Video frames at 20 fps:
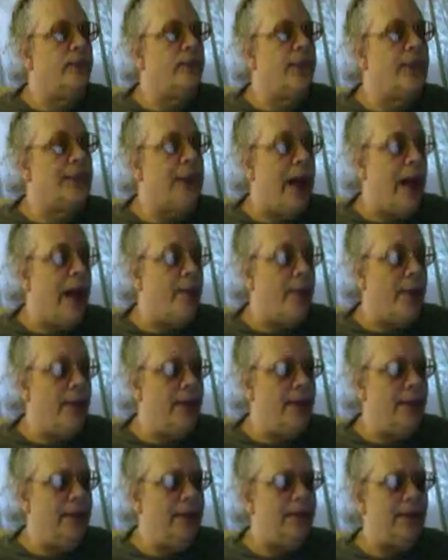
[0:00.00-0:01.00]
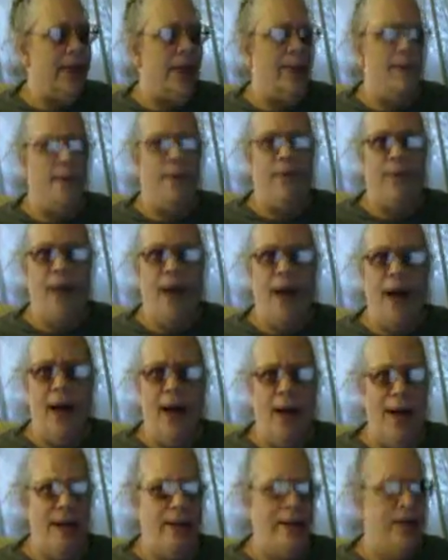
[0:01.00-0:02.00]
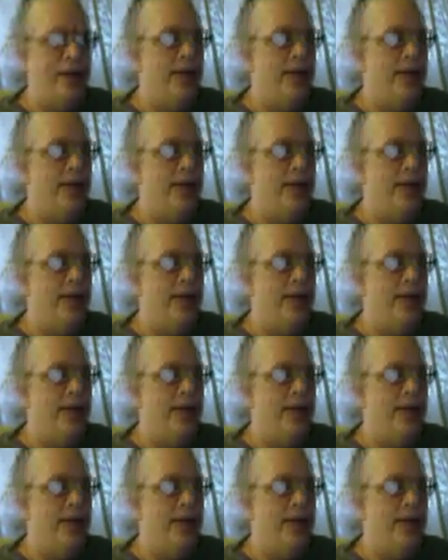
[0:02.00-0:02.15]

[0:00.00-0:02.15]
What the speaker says: the top. I think there's like 5.